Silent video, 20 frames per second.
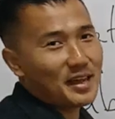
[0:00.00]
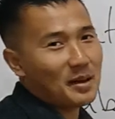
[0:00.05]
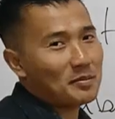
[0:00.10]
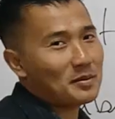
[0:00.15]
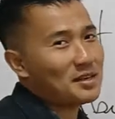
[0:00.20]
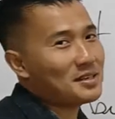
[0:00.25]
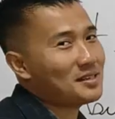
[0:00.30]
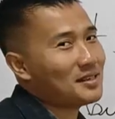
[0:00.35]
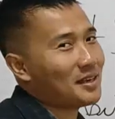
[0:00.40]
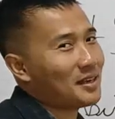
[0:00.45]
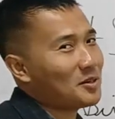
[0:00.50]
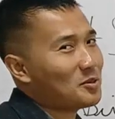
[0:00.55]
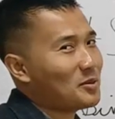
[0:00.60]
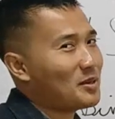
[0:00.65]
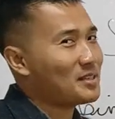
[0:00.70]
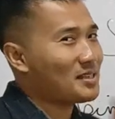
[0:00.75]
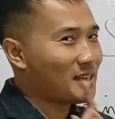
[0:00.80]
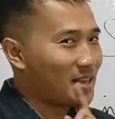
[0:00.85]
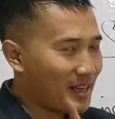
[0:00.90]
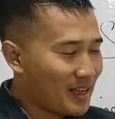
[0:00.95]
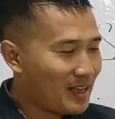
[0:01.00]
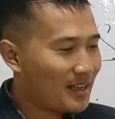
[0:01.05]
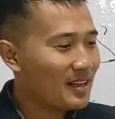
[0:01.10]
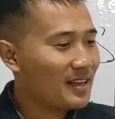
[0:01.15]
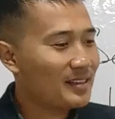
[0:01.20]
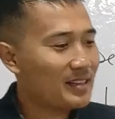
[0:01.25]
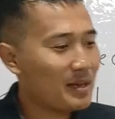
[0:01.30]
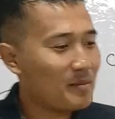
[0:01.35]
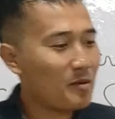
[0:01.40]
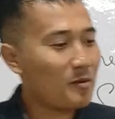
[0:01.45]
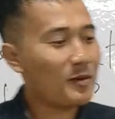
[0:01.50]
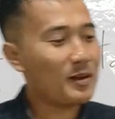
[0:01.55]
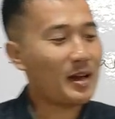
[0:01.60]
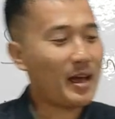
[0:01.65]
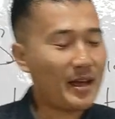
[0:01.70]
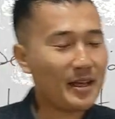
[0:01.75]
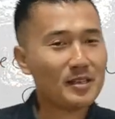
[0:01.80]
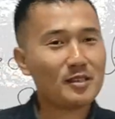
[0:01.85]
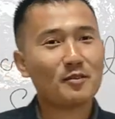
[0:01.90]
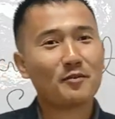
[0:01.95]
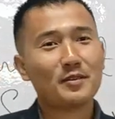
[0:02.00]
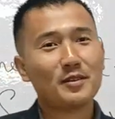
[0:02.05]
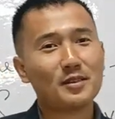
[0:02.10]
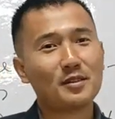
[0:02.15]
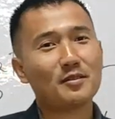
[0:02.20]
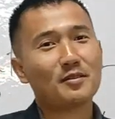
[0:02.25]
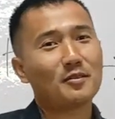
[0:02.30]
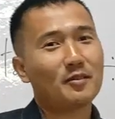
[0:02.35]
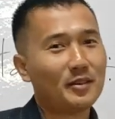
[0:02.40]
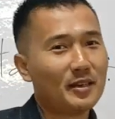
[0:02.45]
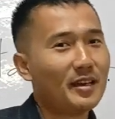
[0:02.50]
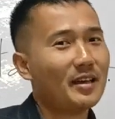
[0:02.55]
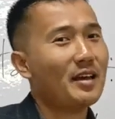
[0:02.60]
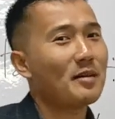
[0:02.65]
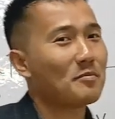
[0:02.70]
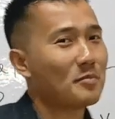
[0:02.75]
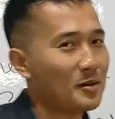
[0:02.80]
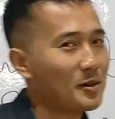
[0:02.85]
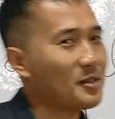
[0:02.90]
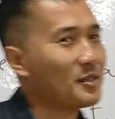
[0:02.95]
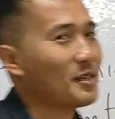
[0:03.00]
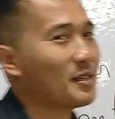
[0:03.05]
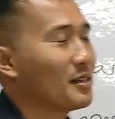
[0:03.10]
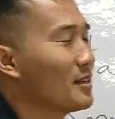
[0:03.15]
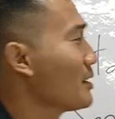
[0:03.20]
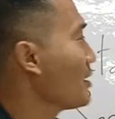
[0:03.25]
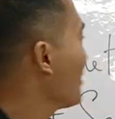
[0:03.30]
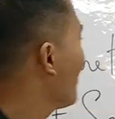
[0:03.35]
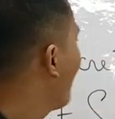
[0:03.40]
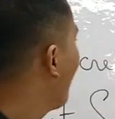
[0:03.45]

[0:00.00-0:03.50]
Cabinet Secretary is the name of an IAS officer. Okay, a person.